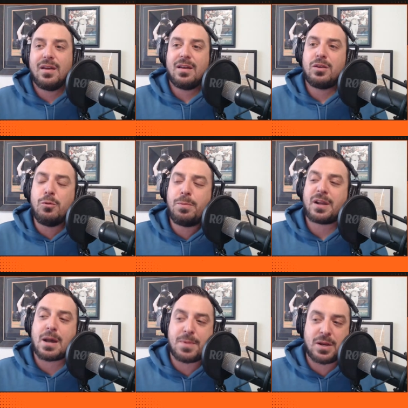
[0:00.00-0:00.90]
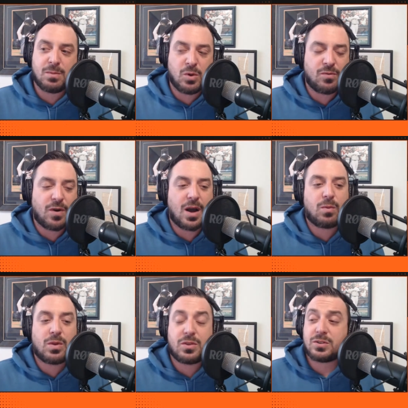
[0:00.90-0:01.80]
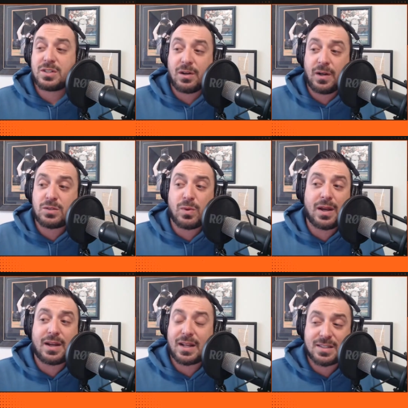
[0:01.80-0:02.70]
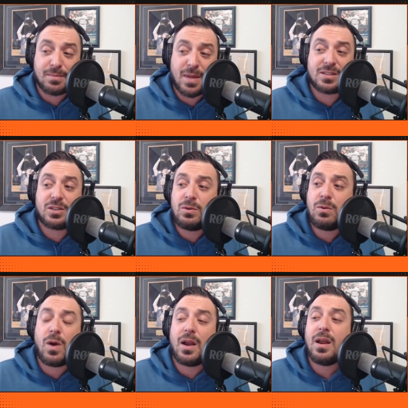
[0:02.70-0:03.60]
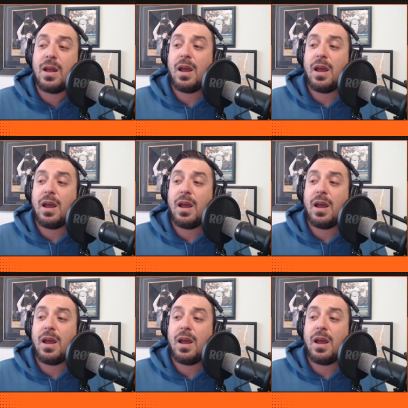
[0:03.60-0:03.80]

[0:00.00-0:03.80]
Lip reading: You pick up and you move on with your series win against the Mets 2-1,